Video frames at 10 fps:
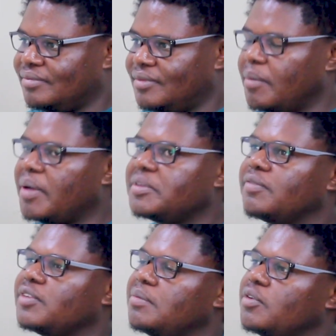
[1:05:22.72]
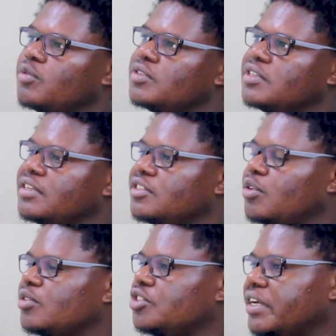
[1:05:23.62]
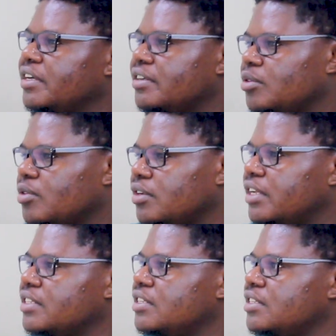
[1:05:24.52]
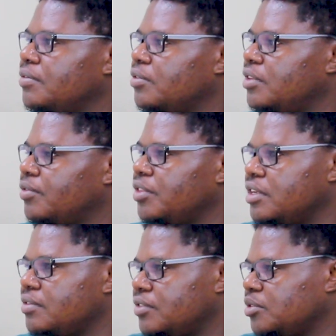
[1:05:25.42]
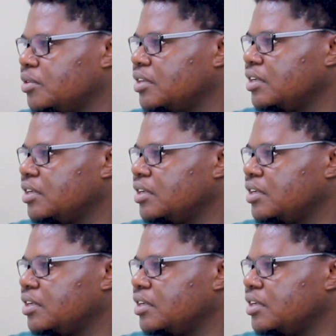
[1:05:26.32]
But I'm saying for someone who's a sole trader, or let's just say for the individual,